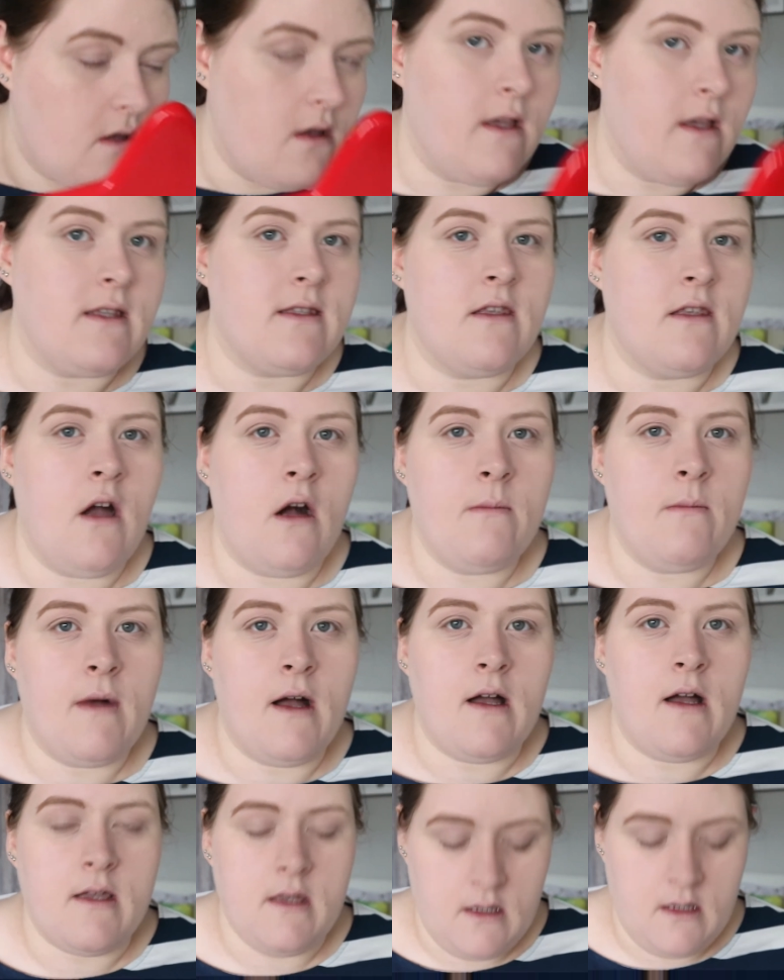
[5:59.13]
it's not
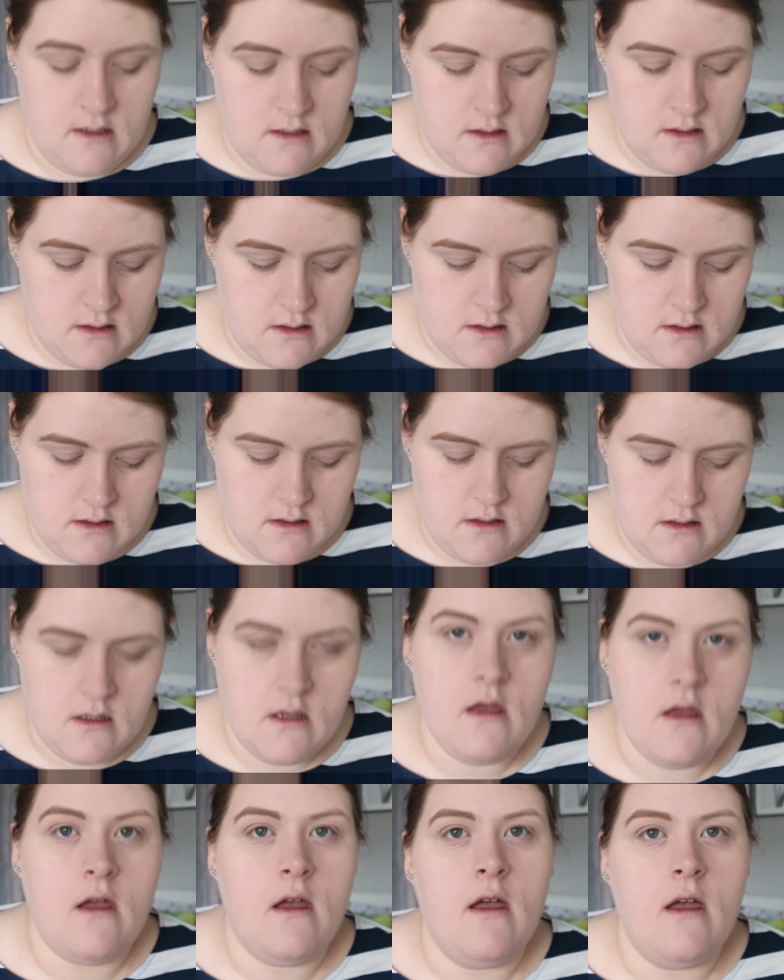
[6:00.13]
my
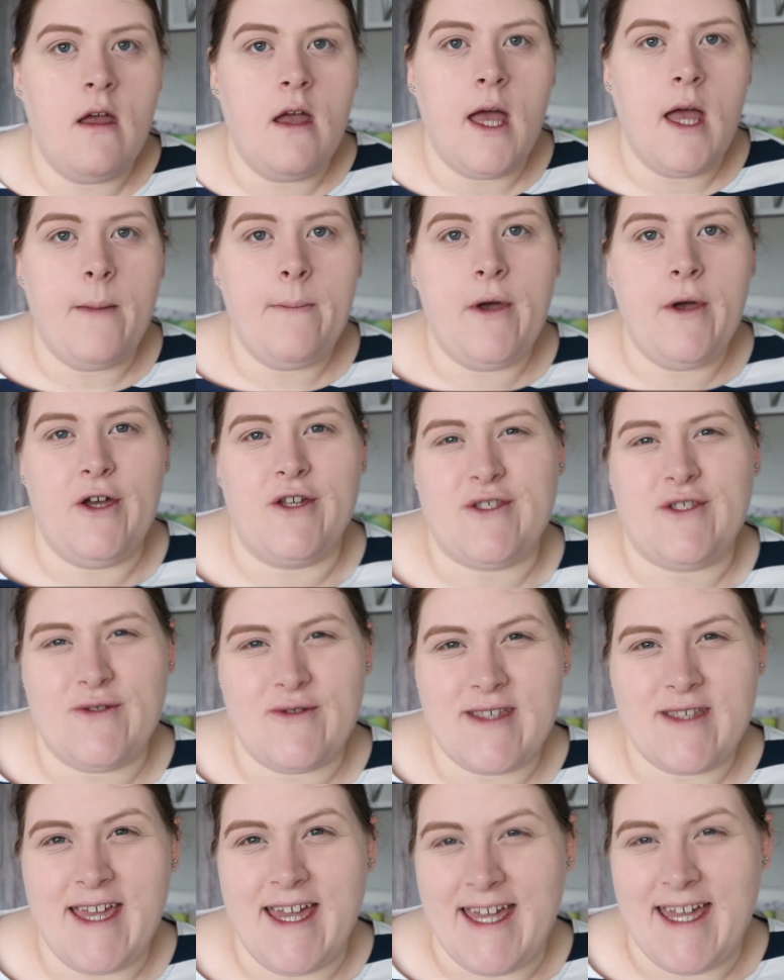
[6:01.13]

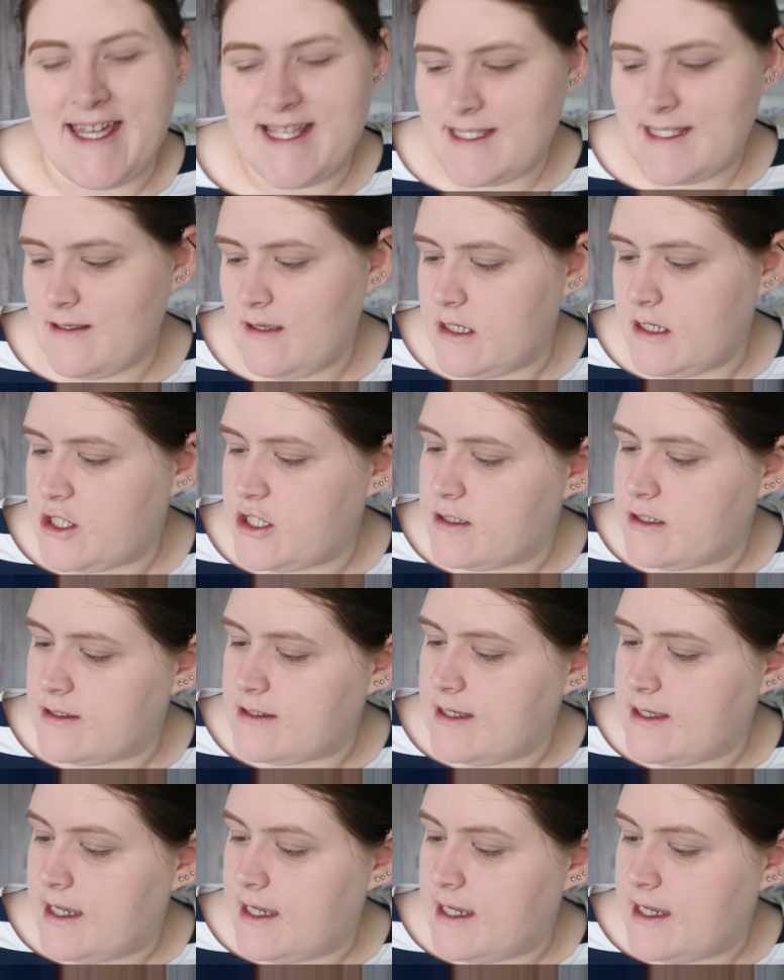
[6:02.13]
personal taste, let's just